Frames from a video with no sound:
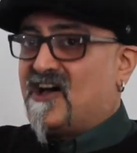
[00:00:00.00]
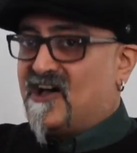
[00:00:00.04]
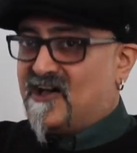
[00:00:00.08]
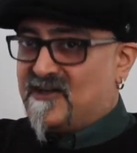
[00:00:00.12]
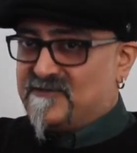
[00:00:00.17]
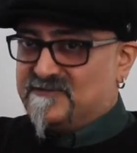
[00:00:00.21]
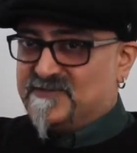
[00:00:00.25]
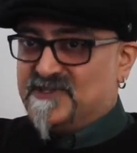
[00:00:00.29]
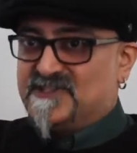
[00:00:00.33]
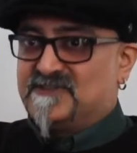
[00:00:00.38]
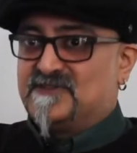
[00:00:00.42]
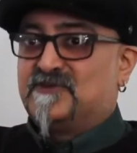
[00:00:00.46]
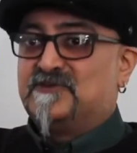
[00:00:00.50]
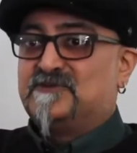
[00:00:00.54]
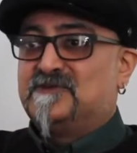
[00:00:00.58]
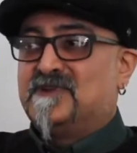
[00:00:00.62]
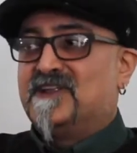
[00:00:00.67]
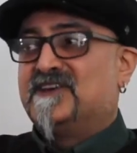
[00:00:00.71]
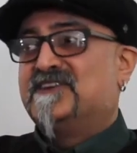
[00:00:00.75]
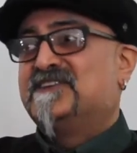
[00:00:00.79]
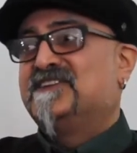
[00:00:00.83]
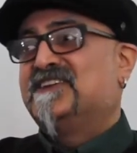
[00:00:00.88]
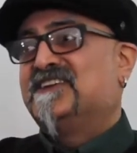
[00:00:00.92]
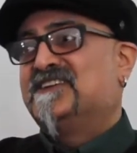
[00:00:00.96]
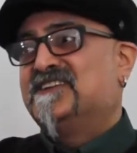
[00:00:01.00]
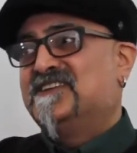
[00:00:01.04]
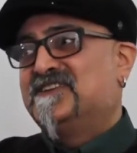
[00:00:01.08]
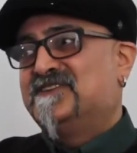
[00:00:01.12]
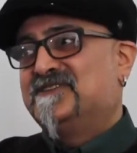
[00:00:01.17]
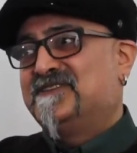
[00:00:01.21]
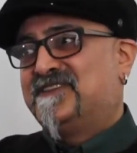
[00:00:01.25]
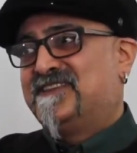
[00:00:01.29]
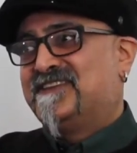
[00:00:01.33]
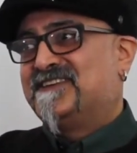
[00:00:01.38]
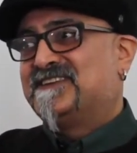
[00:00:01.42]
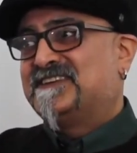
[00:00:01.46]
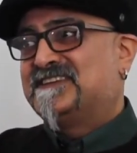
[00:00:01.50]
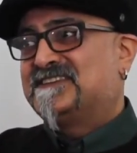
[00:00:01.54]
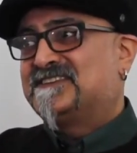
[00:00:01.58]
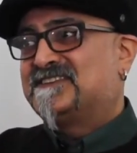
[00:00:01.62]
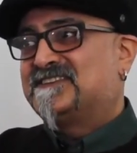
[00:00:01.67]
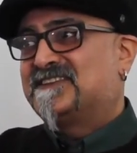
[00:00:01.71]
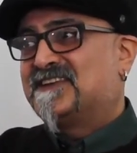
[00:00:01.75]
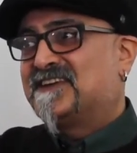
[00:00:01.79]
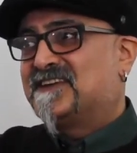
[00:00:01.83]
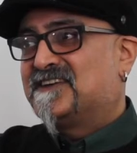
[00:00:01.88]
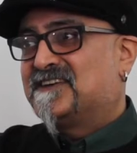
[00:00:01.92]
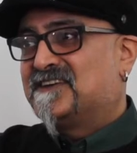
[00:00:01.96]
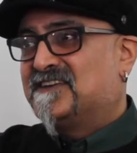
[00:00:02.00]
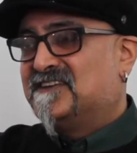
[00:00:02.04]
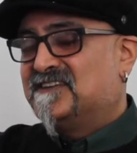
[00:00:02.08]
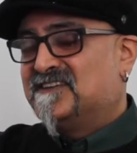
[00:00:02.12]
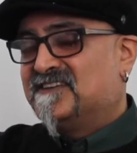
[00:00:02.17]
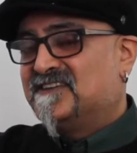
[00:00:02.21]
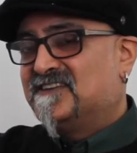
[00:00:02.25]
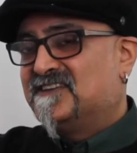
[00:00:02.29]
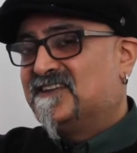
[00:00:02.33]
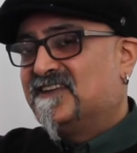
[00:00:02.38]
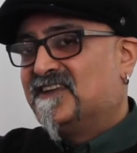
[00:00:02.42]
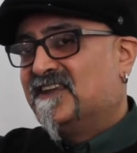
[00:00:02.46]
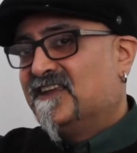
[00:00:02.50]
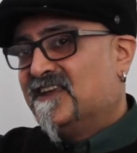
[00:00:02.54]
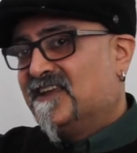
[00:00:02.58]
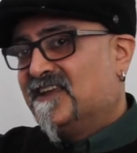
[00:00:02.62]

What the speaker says: I'm still learning new things, and